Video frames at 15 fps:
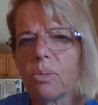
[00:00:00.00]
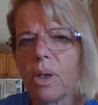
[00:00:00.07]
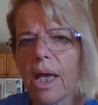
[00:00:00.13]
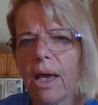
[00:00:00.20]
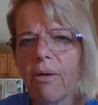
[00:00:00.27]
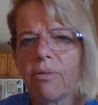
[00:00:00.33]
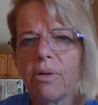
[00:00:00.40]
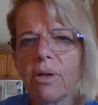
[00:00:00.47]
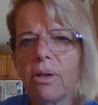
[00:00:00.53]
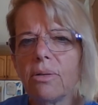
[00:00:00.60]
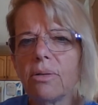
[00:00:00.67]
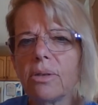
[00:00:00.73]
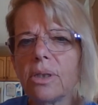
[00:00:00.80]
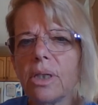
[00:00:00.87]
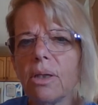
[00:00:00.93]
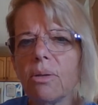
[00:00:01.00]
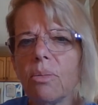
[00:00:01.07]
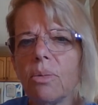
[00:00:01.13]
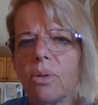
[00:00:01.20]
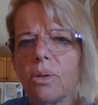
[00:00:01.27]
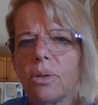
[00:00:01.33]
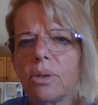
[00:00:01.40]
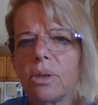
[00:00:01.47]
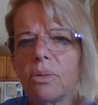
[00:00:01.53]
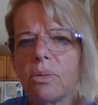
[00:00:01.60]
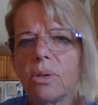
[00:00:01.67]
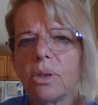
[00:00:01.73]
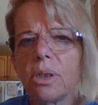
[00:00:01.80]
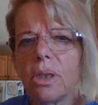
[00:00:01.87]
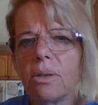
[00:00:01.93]
We have to understand the words in
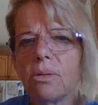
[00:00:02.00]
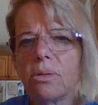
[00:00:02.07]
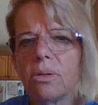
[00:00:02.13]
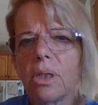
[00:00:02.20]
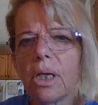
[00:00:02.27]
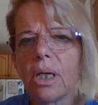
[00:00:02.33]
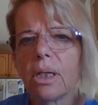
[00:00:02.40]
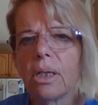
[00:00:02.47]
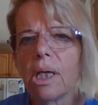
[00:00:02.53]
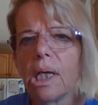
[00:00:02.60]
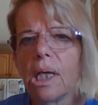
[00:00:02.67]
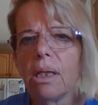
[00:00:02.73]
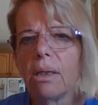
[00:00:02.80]
order to understand